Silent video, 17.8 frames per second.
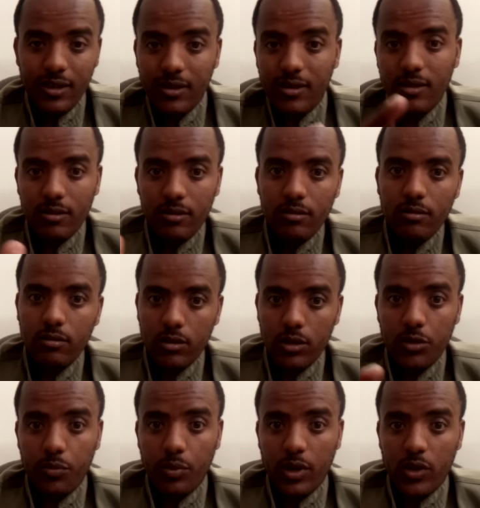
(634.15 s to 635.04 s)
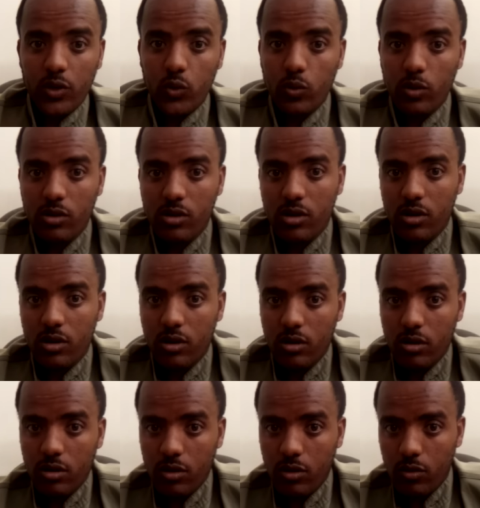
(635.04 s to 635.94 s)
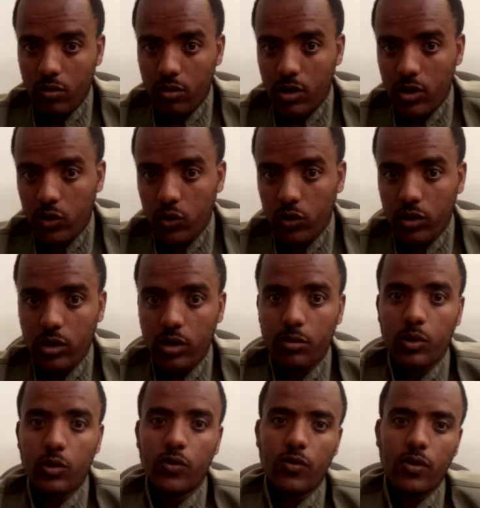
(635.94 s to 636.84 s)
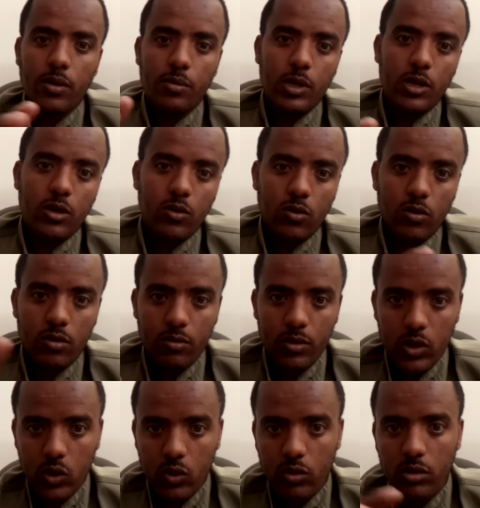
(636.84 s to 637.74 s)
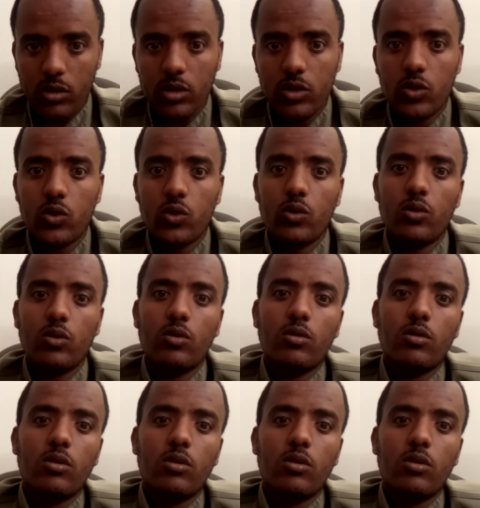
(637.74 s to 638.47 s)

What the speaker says: it depends whether you are talking about feminine or masculine so